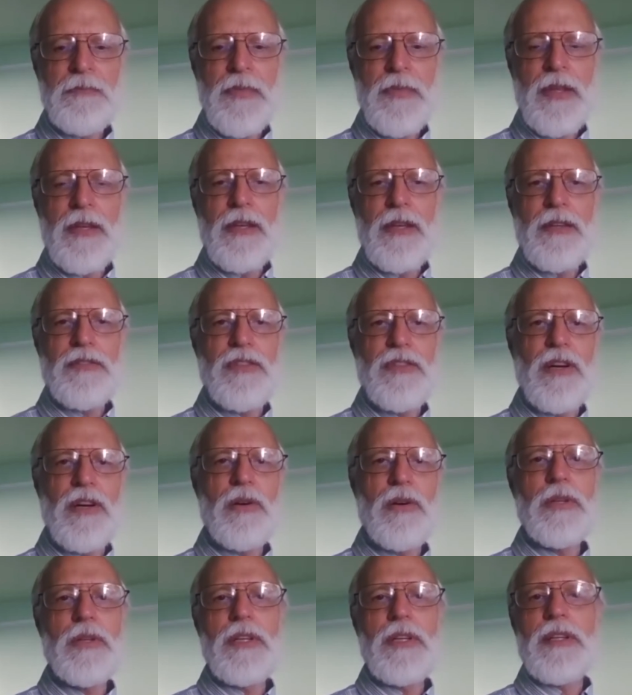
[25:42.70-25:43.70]

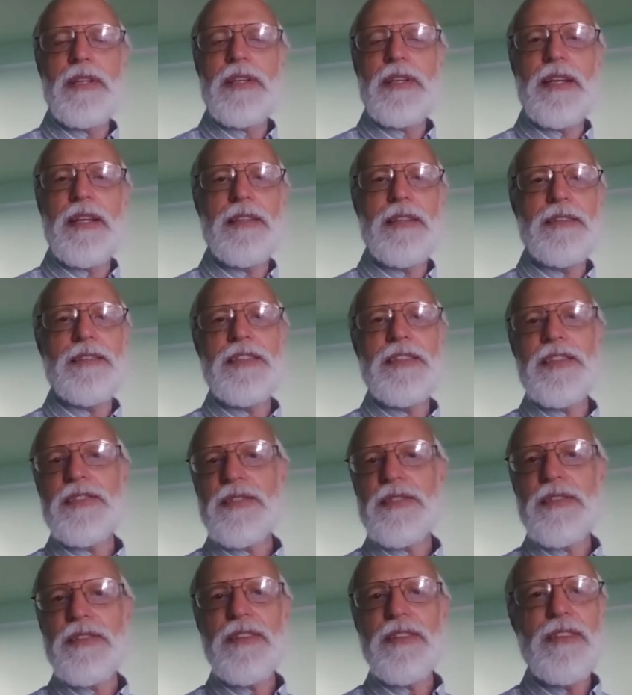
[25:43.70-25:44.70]
So
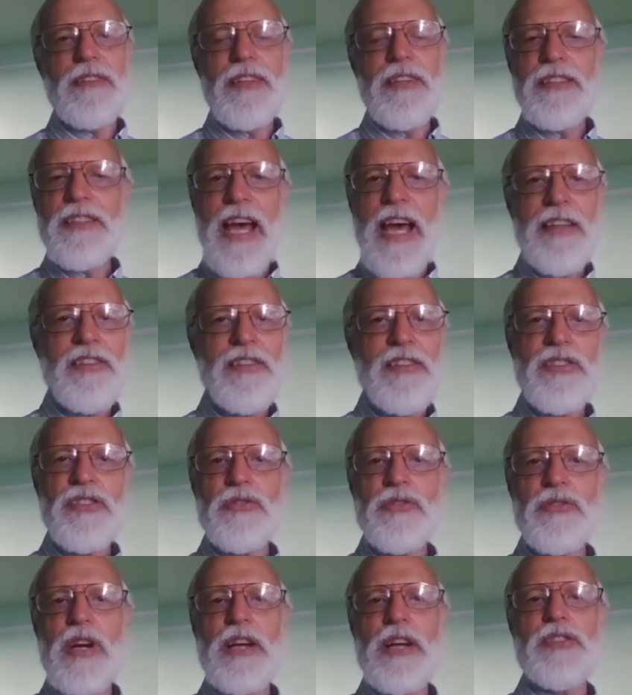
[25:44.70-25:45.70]
the death and
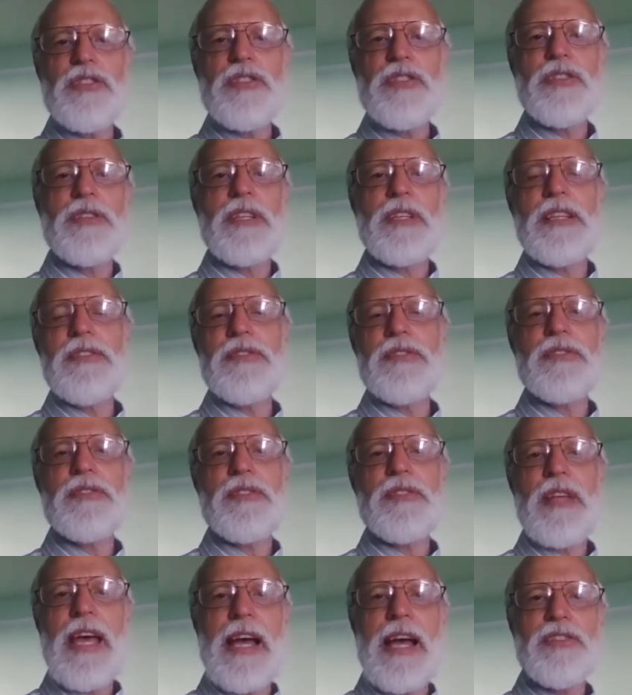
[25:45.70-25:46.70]
destruction is
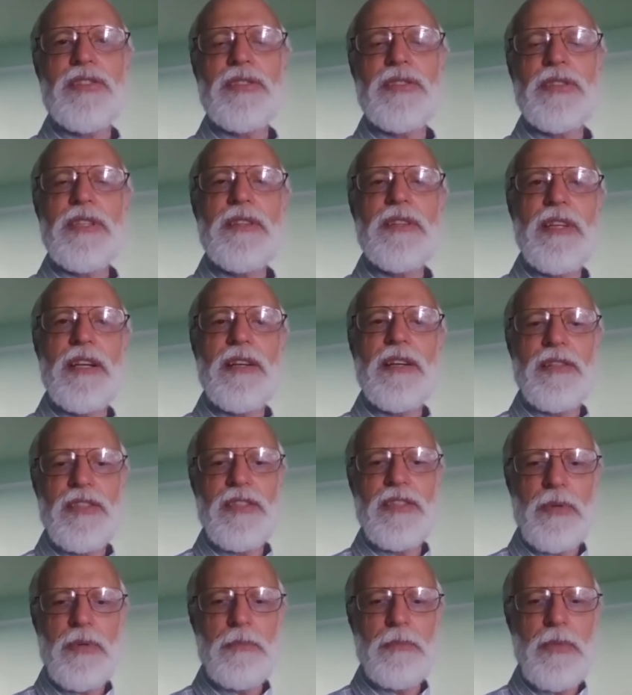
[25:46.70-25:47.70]
actually there to
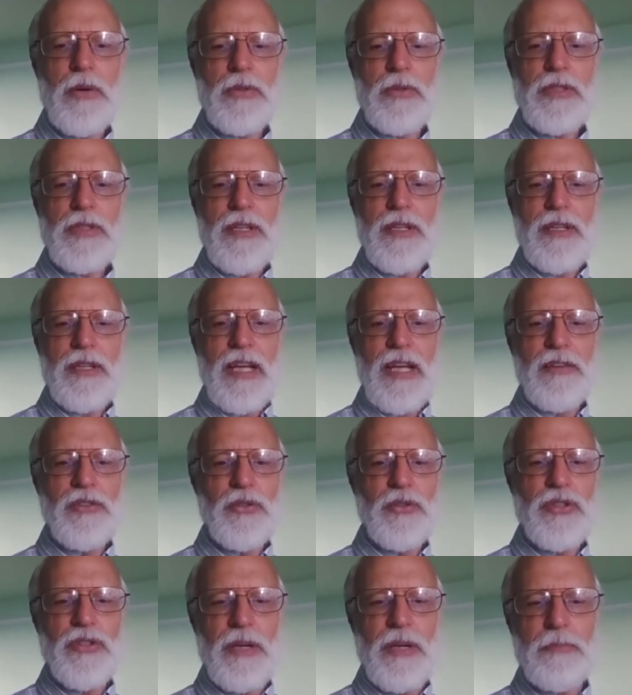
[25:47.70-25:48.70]
promote
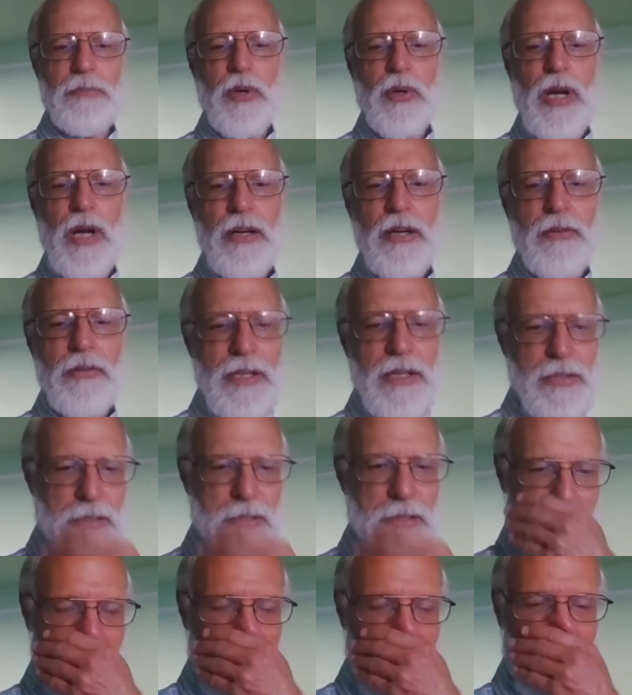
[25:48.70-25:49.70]
evolutionary
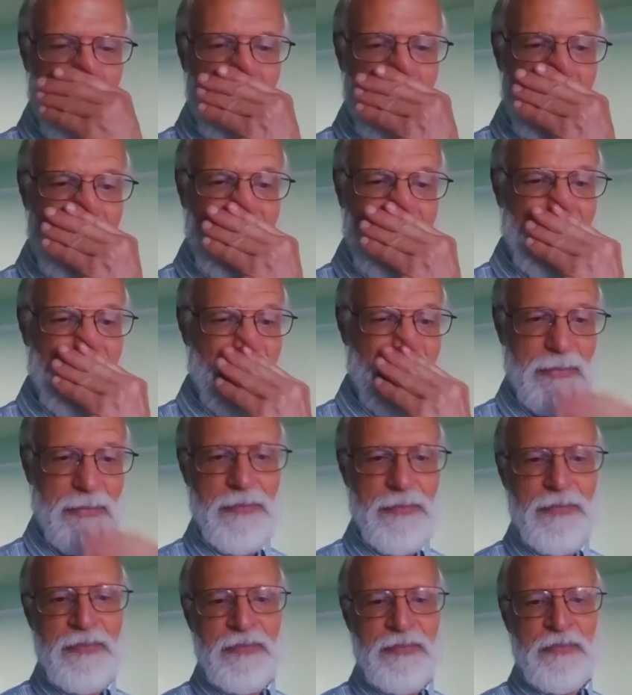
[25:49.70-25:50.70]
progress, according to him.
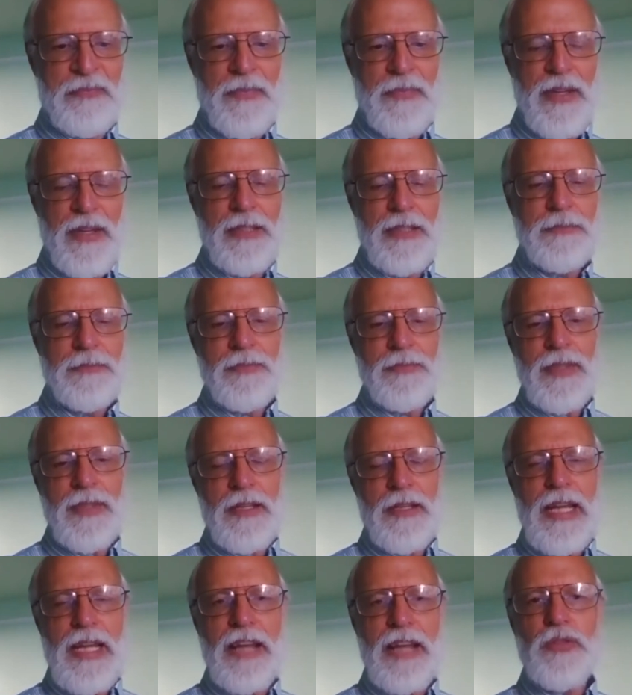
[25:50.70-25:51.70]

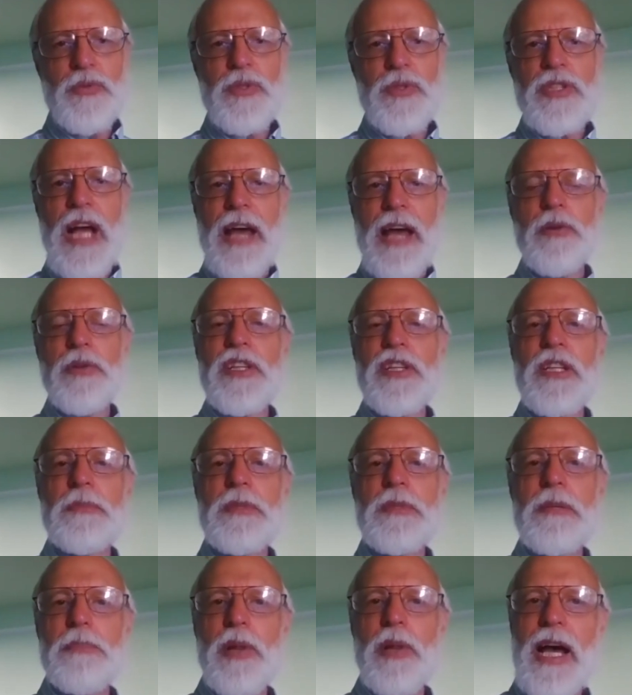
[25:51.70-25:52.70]
Now, this was not only going to
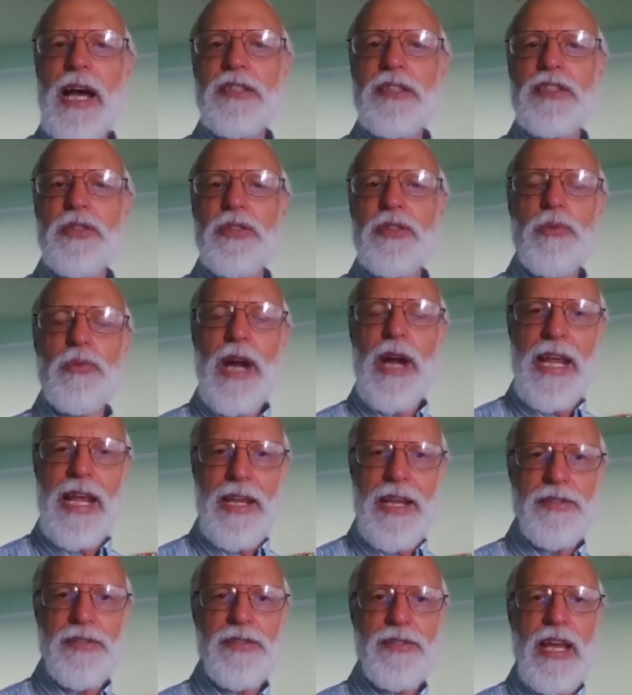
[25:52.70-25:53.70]
be applied to
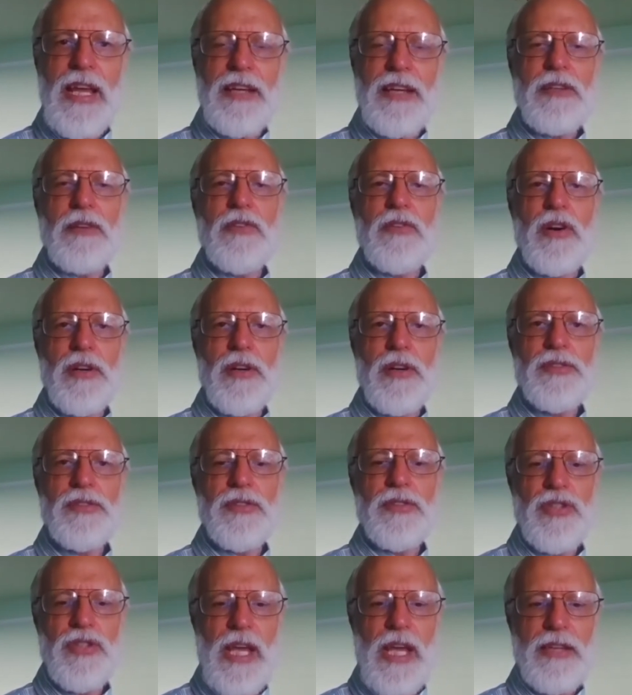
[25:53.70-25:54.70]
race, as I've already
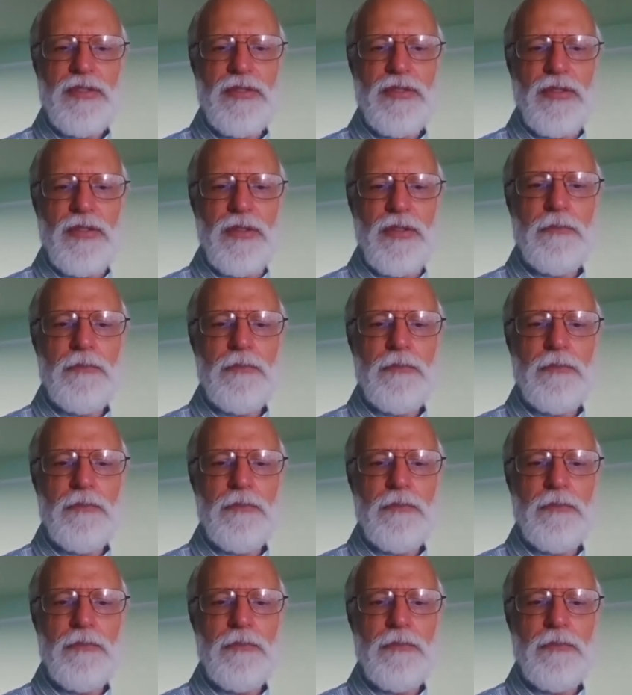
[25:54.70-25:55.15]
suggested,